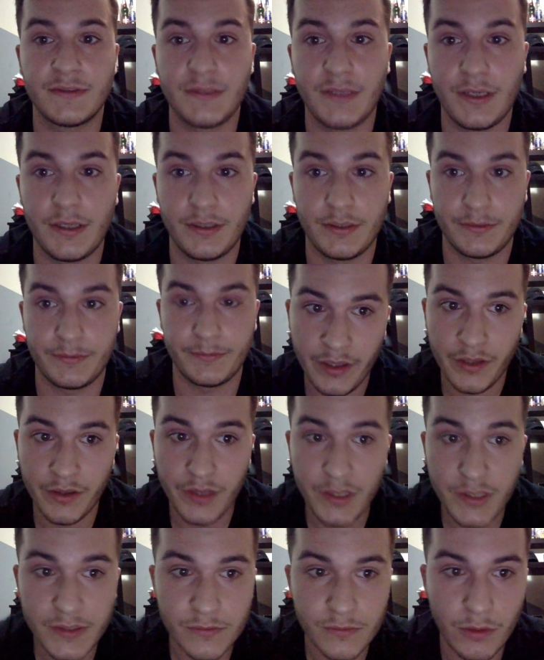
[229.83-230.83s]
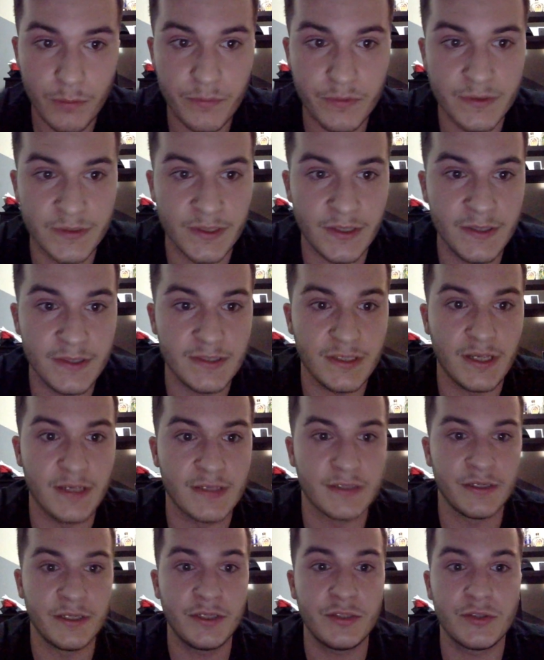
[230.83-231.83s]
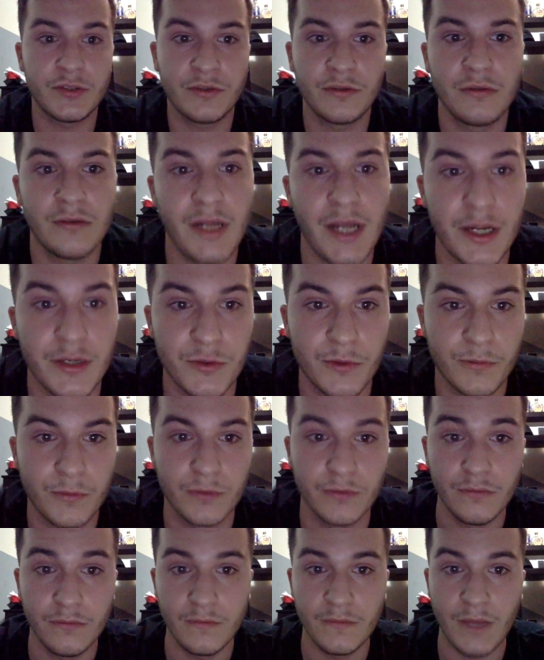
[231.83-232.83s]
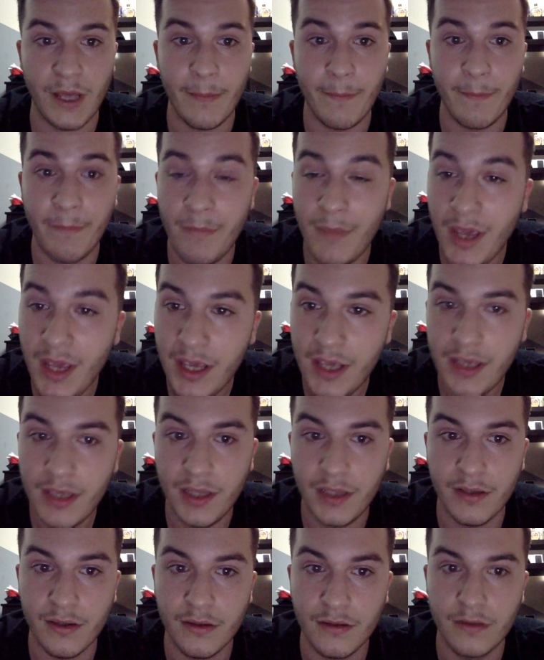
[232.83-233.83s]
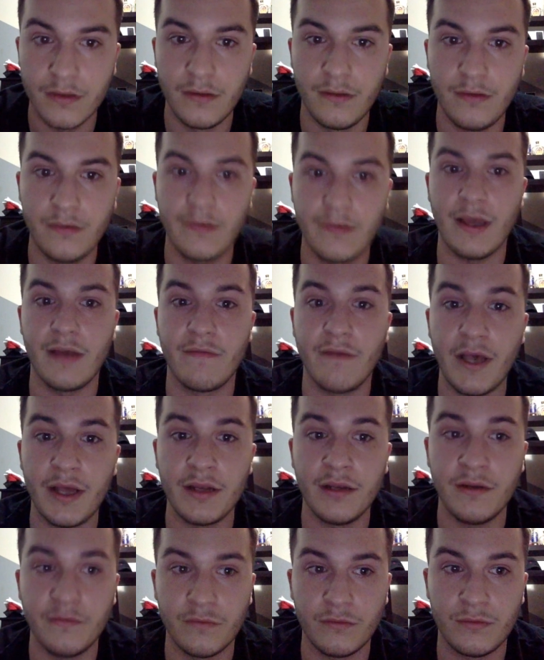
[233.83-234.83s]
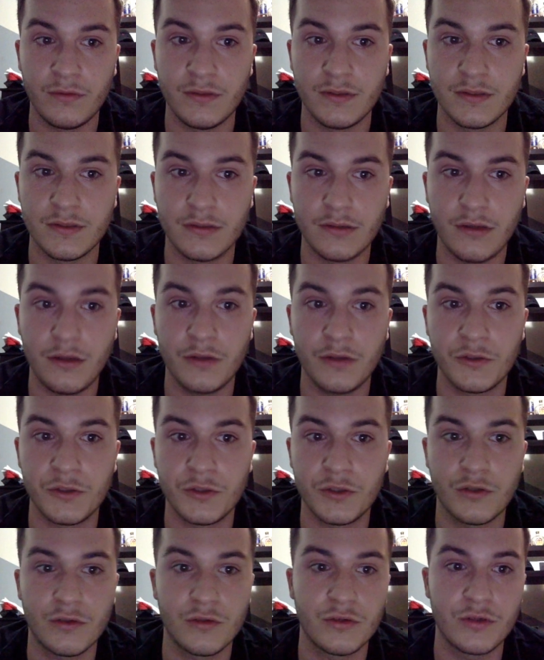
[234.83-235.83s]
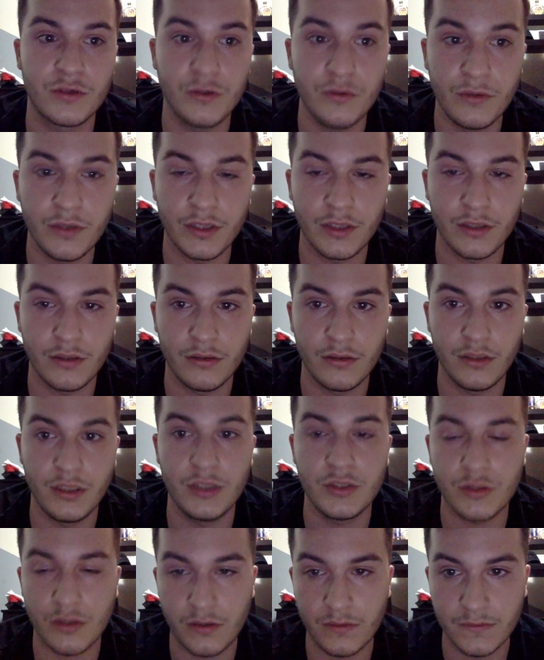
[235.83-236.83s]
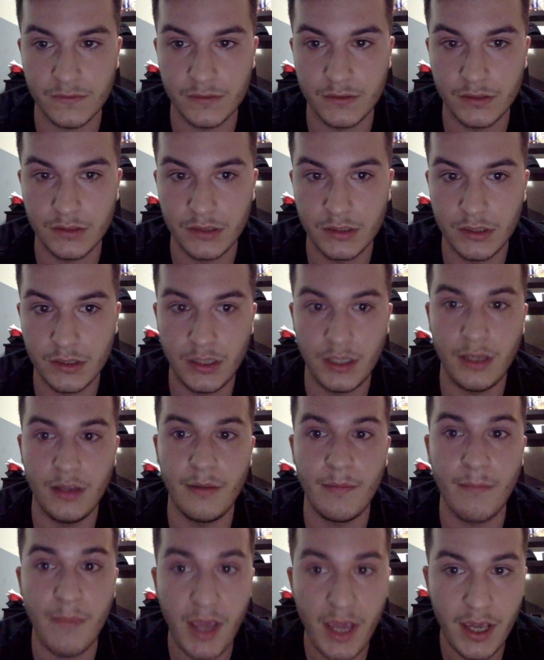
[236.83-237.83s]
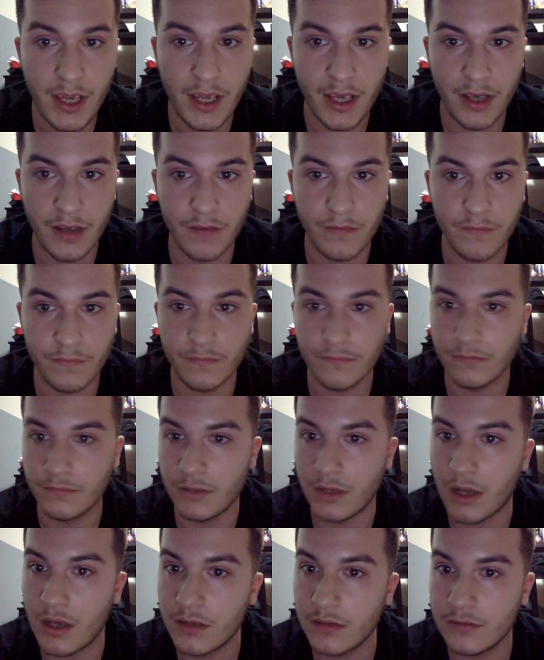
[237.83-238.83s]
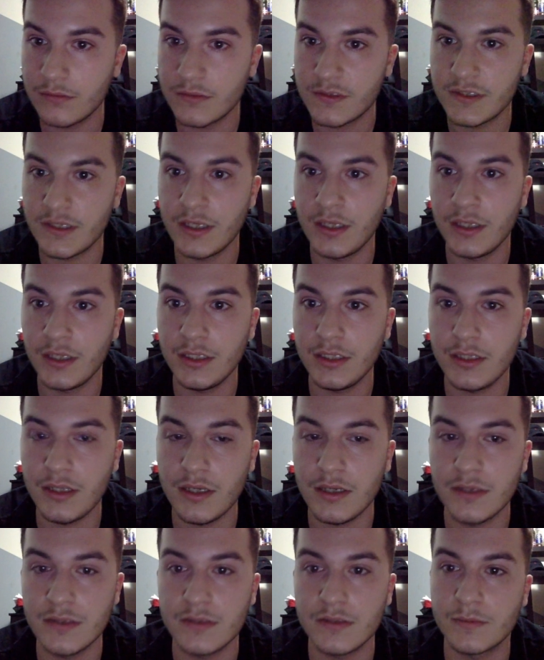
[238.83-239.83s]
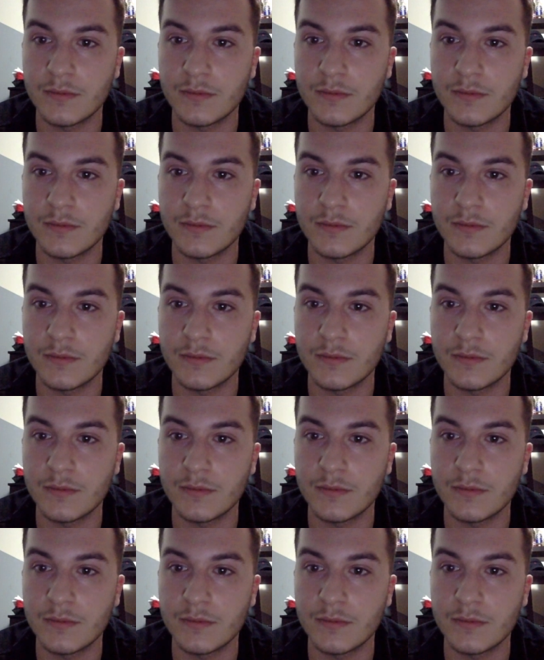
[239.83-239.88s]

say this represents as an external attribute that may have had influence on the church shooting in Charleston. May have. Not saying it does,